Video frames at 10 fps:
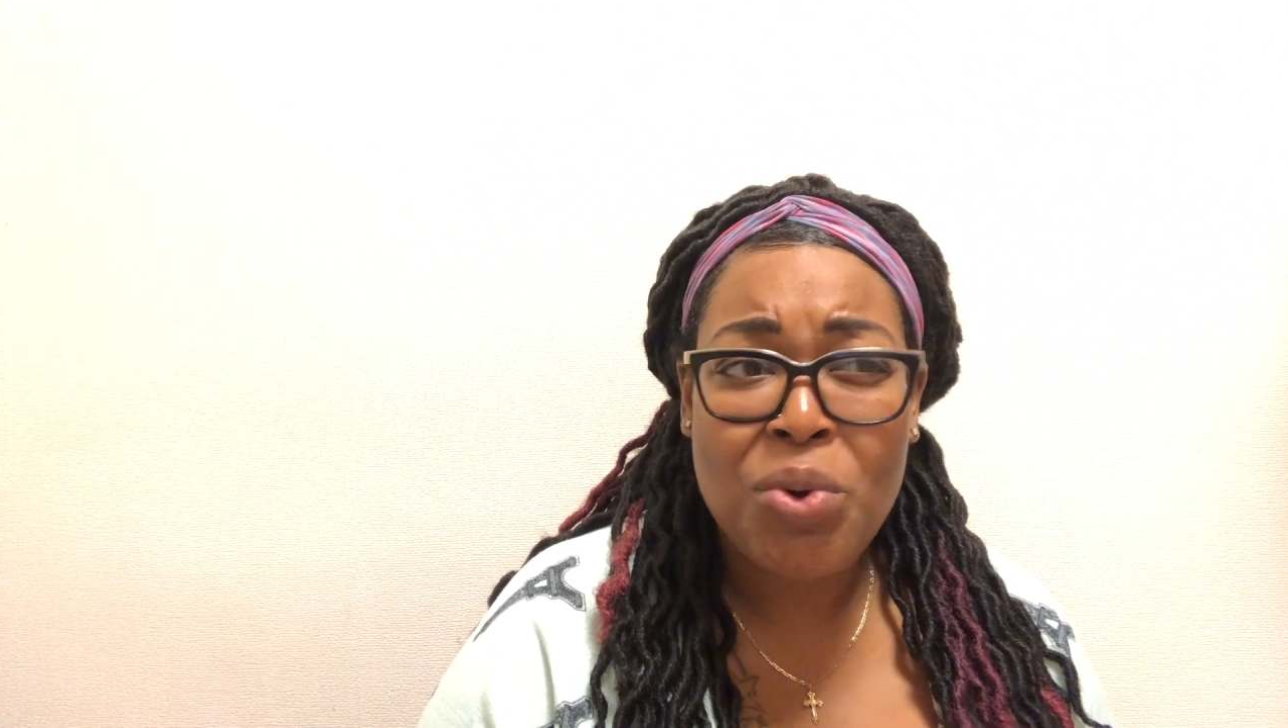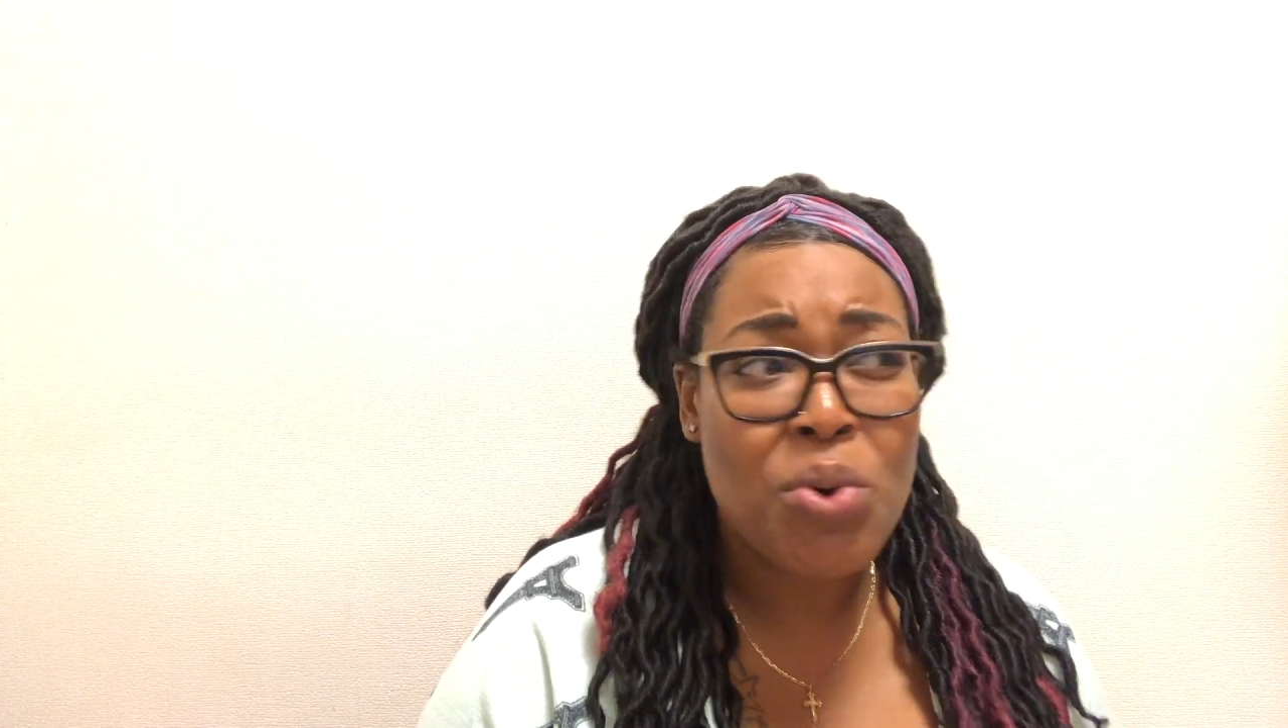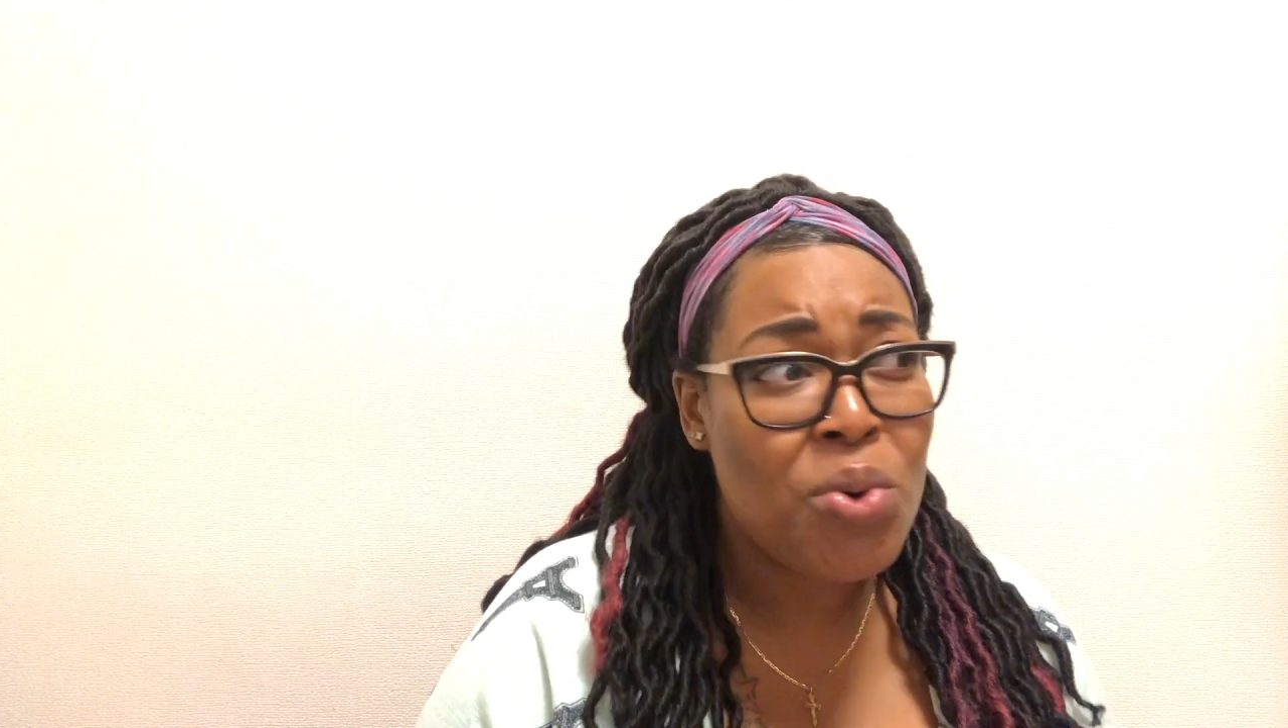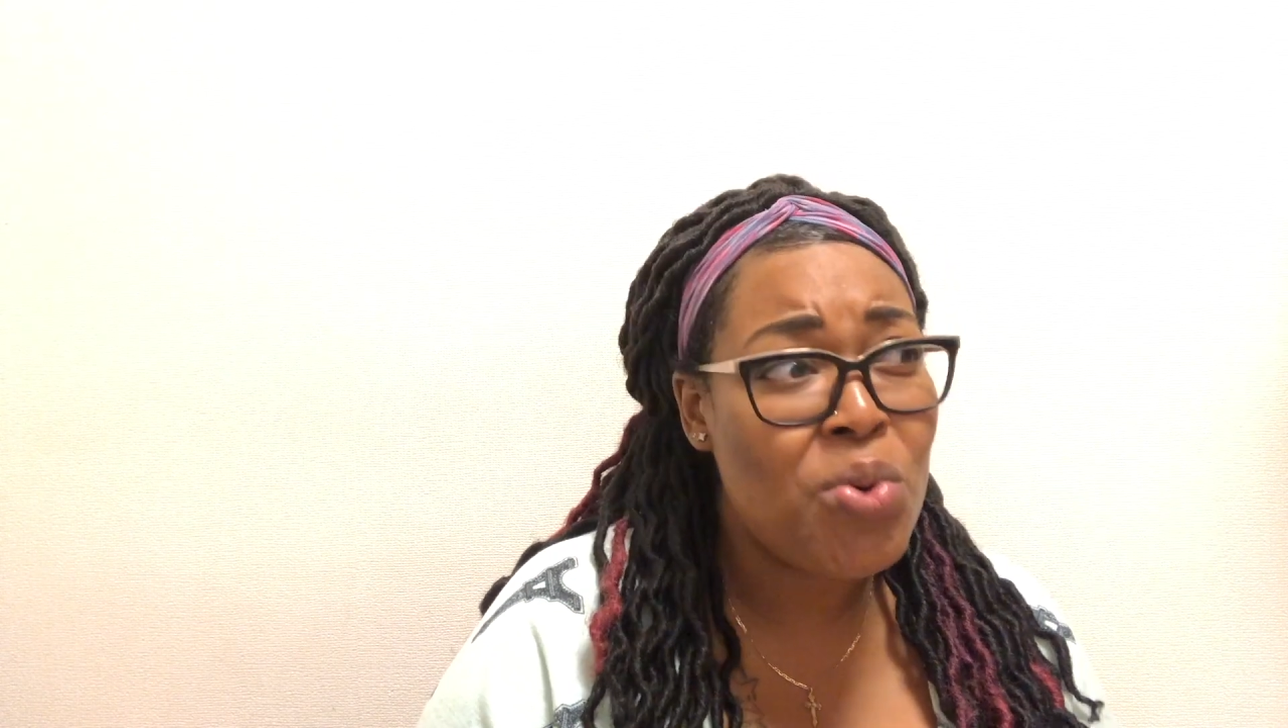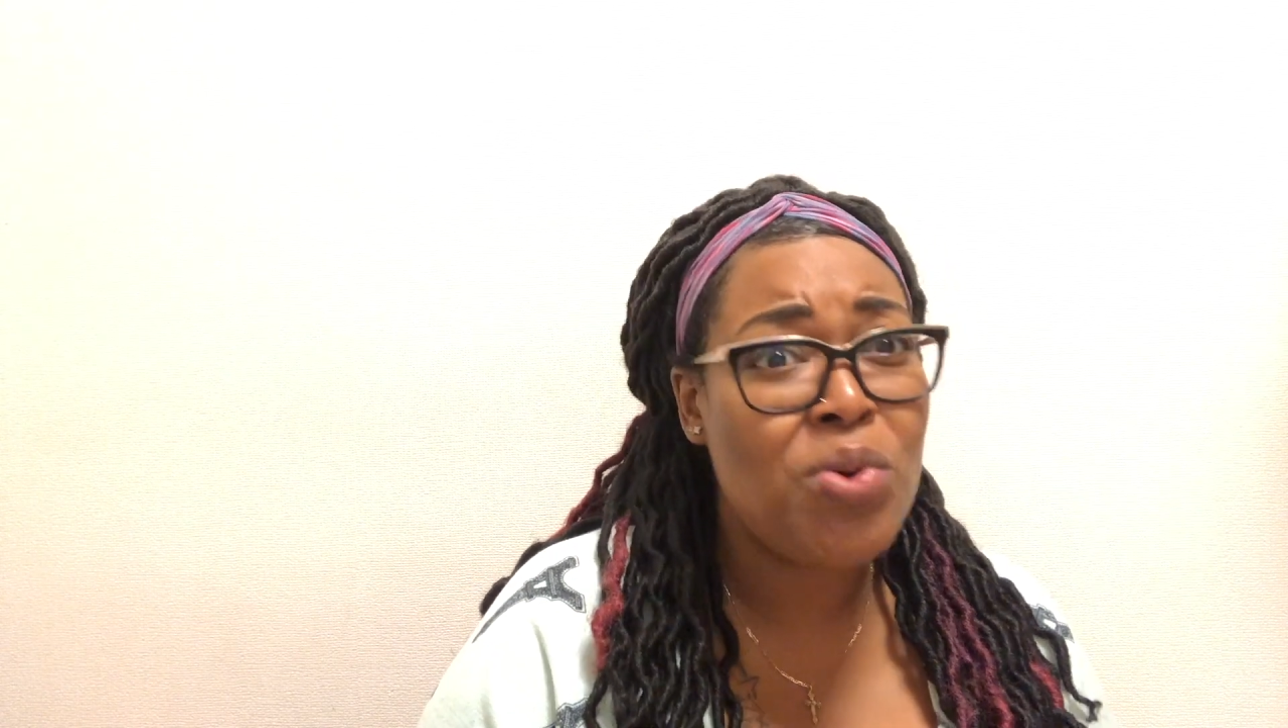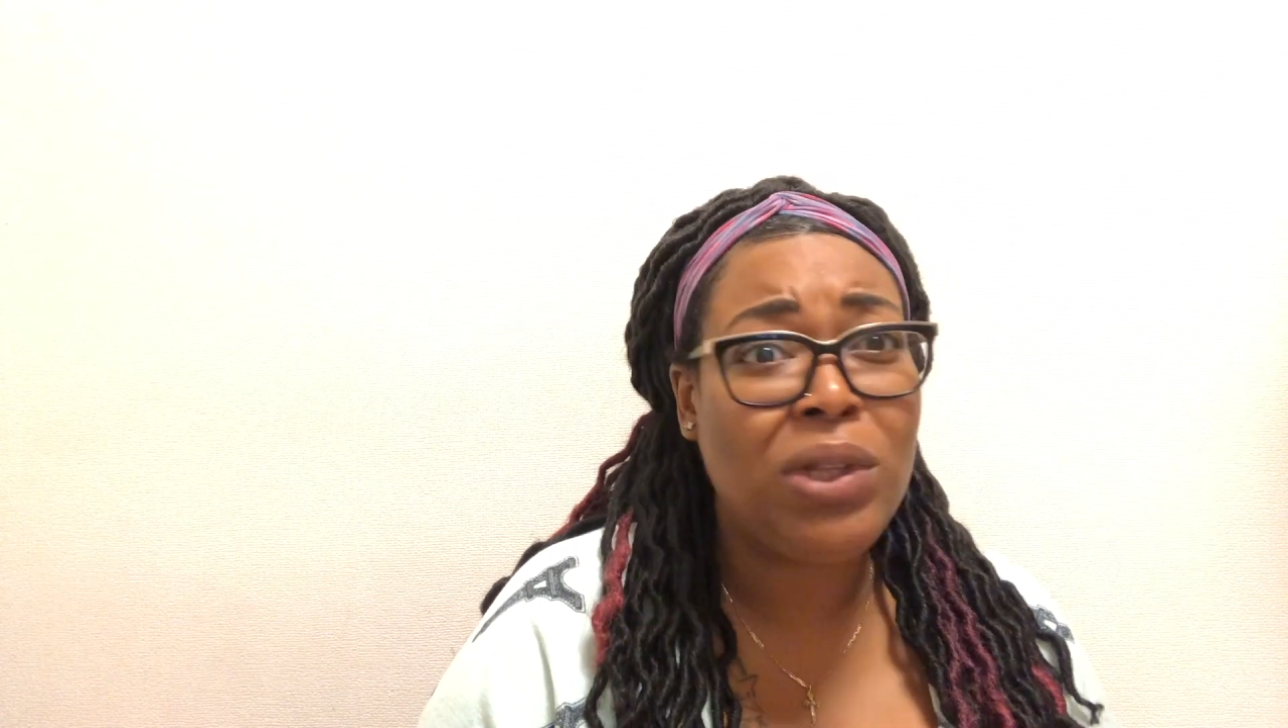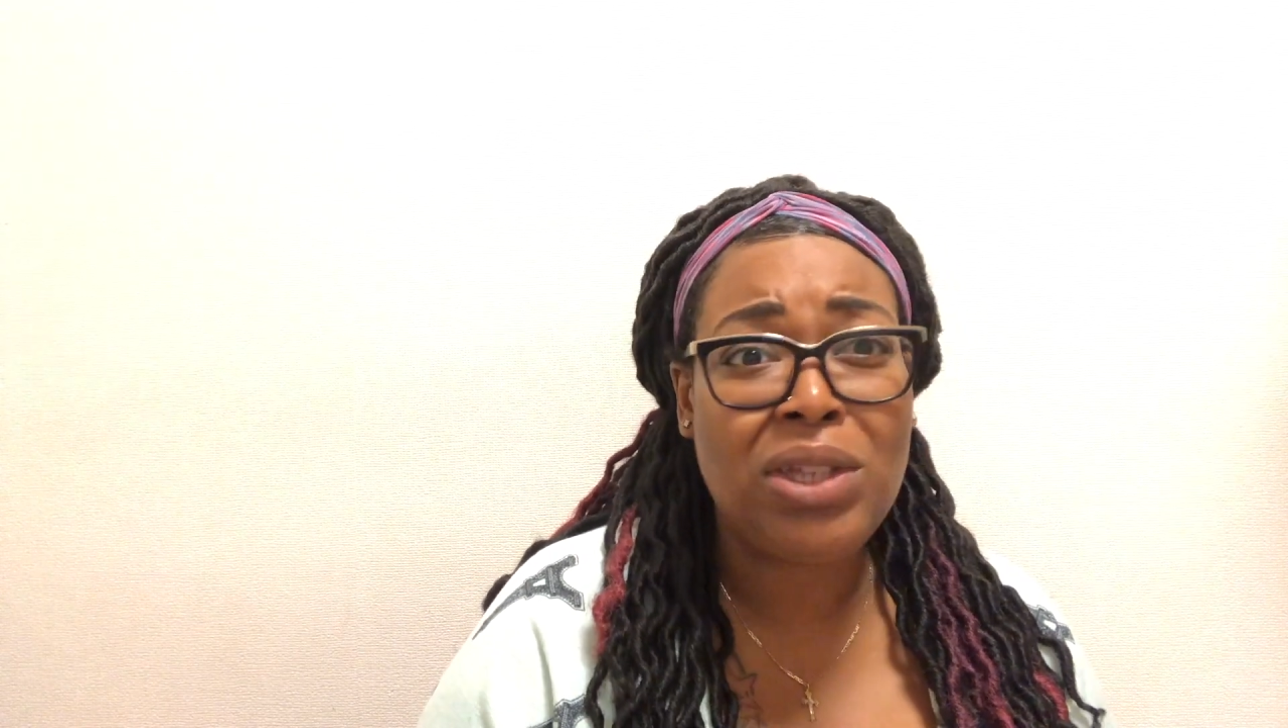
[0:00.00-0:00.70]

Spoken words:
Who